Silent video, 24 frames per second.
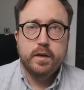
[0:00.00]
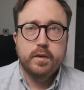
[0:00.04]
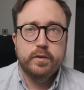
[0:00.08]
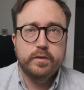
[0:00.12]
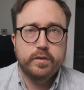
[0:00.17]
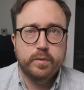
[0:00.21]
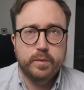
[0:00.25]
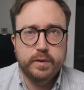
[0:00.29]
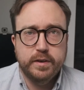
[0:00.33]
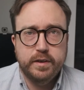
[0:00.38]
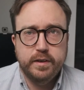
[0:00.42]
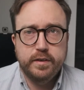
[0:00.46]
So
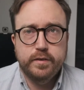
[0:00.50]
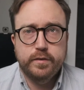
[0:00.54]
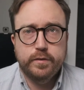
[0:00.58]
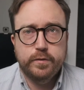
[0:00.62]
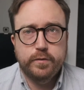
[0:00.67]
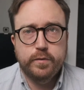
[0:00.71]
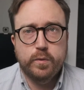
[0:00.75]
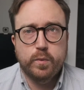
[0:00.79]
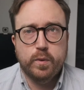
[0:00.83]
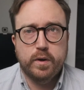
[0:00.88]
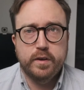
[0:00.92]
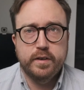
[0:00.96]
what these
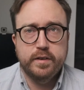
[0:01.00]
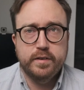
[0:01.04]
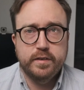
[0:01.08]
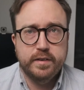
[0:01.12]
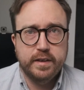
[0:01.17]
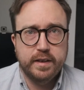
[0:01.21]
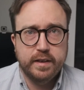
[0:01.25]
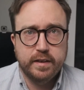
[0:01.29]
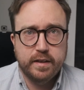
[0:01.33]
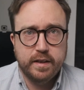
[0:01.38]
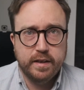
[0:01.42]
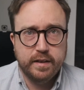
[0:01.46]
four
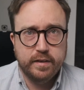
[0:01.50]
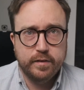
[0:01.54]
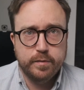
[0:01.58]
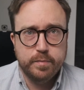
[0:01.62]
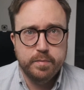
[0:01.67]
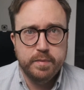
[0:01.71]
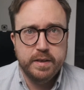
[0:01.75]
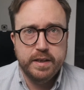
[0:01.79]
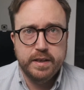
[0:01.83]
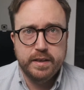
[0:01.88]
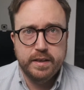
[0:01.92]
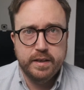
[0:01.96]
distinct things
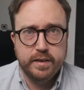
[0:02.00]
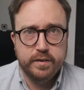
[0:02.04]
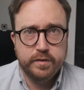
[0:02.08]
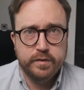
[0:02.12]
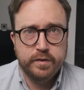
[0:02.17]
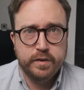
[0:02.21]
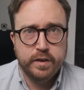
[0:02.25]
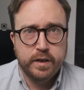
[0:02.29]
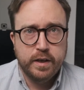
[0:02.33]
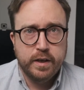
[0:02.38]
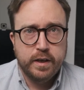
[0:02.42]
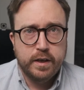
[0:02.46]
mean is,